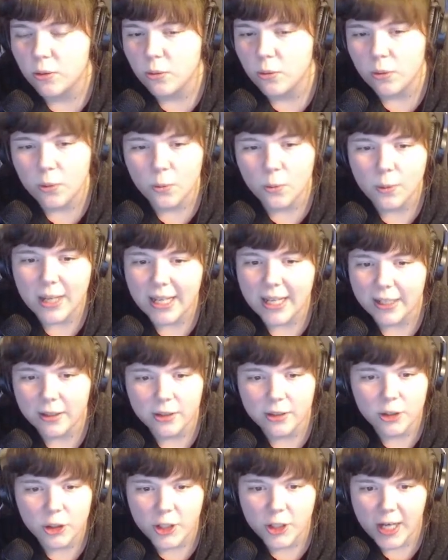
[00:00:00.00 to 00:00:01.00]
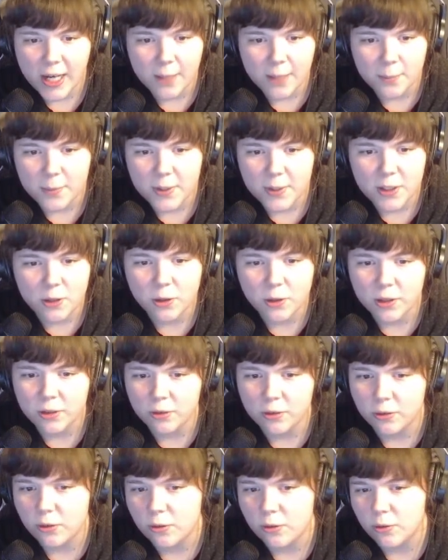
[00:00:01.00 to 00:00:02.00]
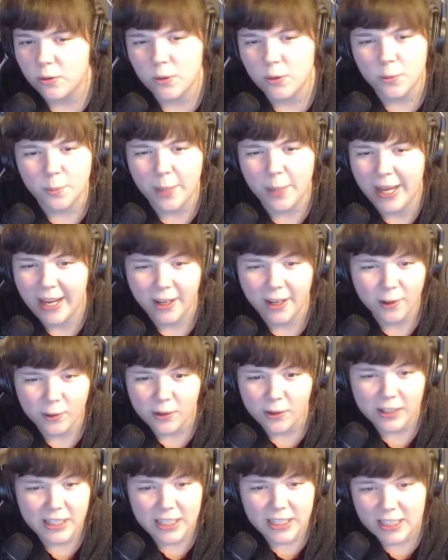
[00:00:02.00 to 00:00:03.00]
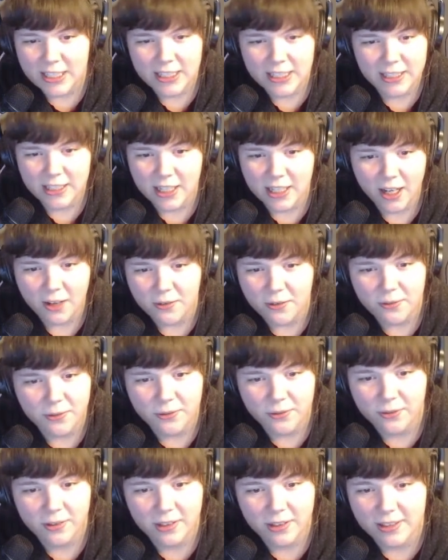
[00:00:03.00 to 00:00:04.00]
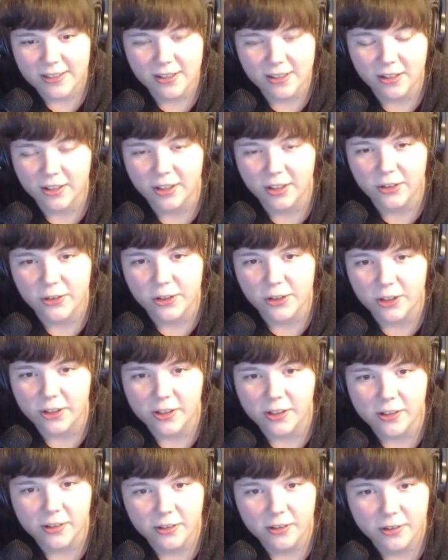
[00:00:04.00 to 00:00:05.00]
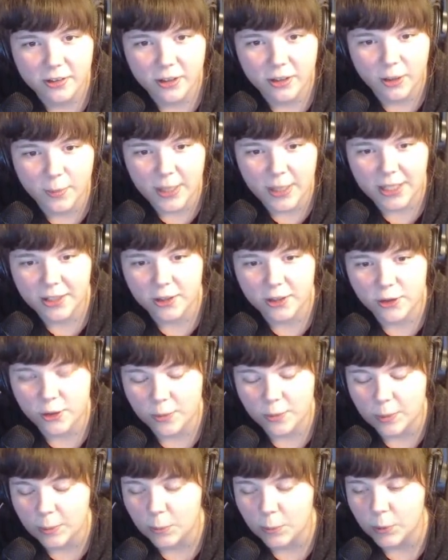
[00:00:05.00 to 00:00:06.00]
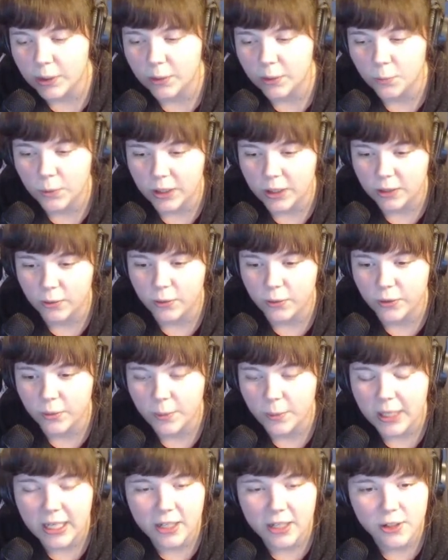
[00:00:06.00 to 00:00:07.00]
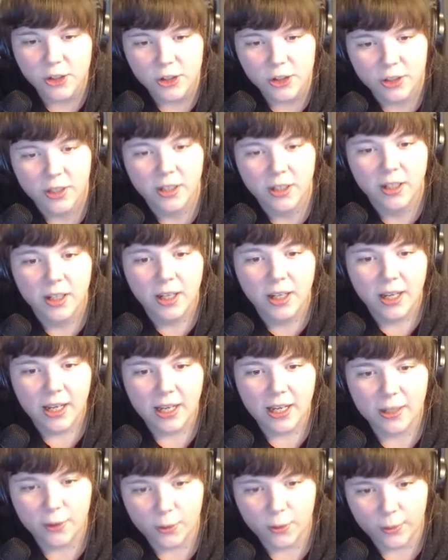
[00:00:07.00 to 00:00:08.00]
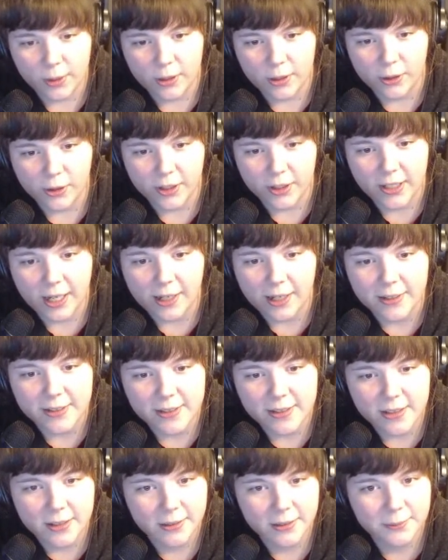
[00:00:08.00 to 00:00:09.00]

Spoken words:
wild shapes, you can do panel-less stuff, as long as you're making sure people can read through the page and know where to look next.